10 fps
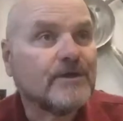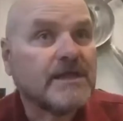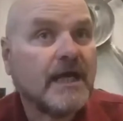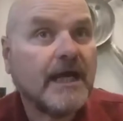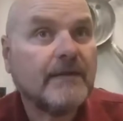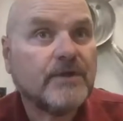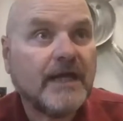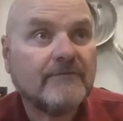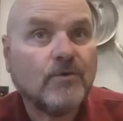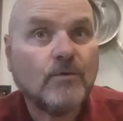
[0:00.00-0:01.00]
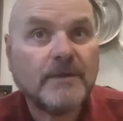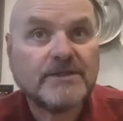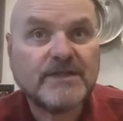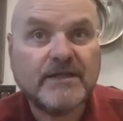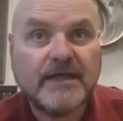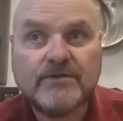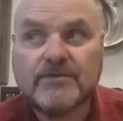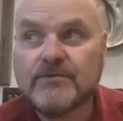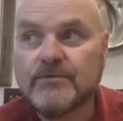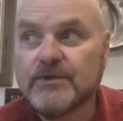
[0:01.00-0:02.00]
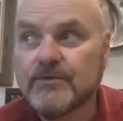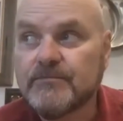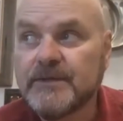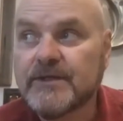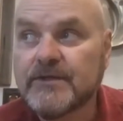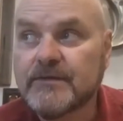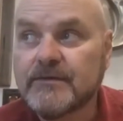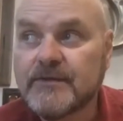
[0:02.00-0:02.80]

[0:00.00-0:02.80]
time to have a whole bunch and do, bigger